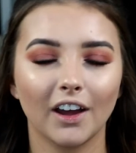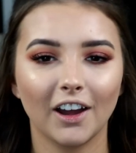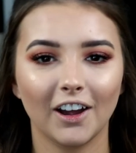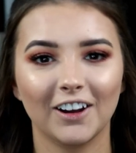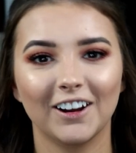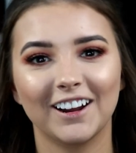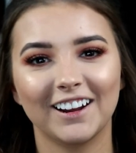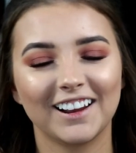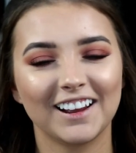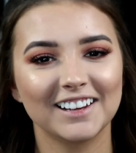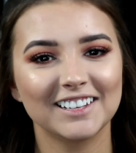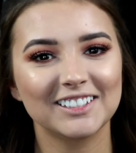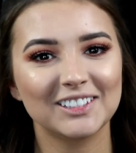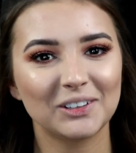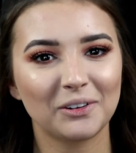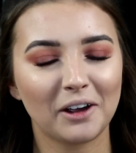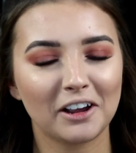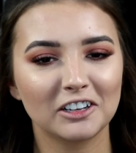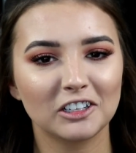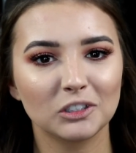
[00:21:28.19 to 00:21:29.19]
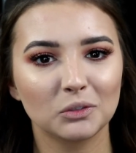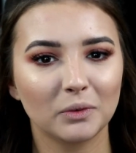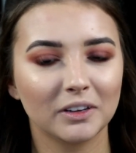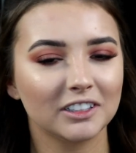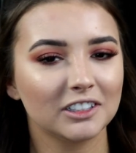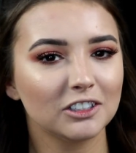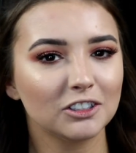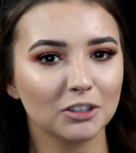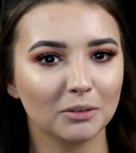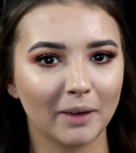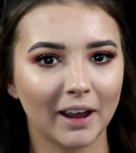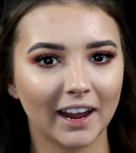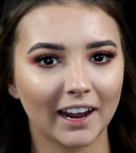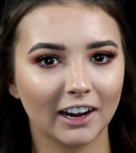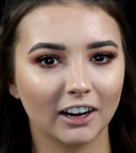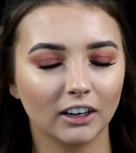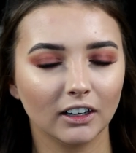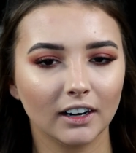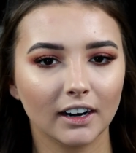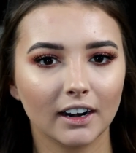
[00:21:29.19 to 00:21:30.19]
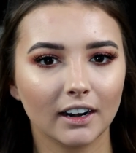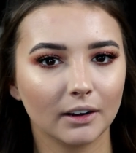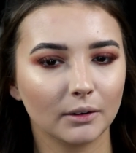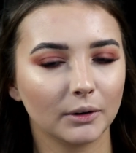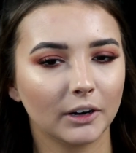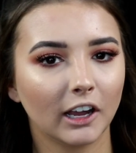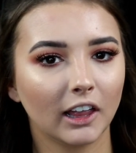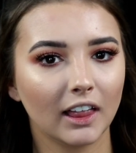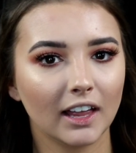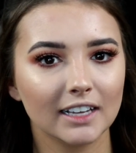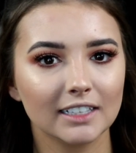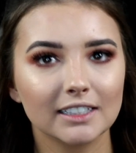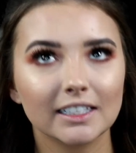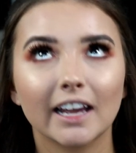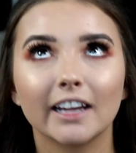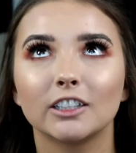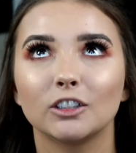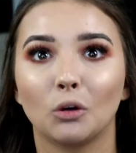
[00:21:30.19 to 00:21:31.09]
Alright guys, so I just went to do my hair and I realized I